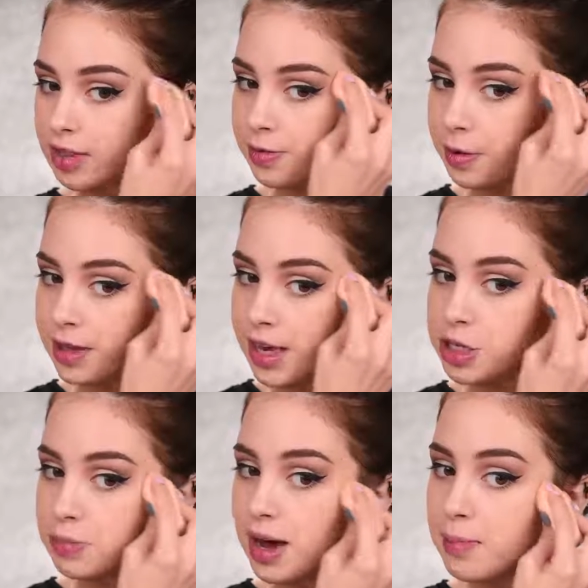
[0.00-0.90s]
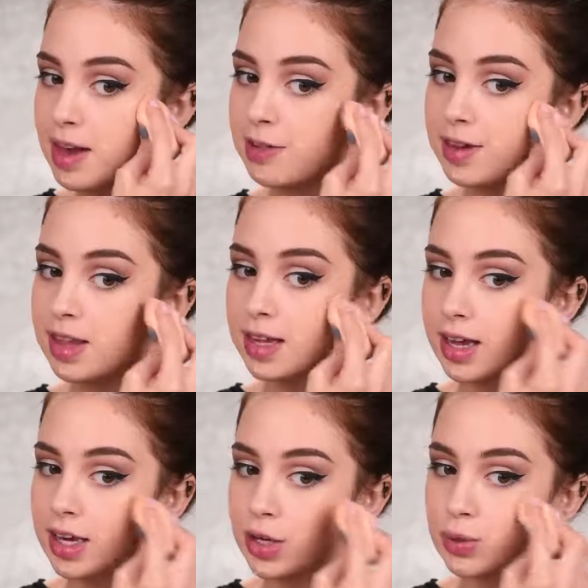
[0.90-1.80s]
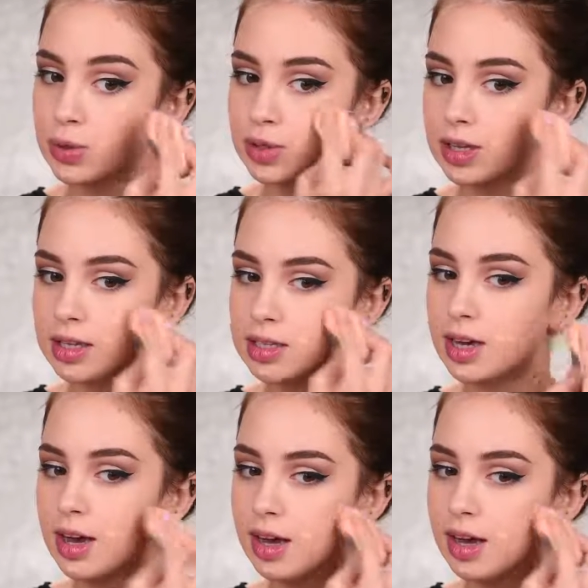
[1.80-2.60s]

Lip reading: The foundation by Benefit that I used, it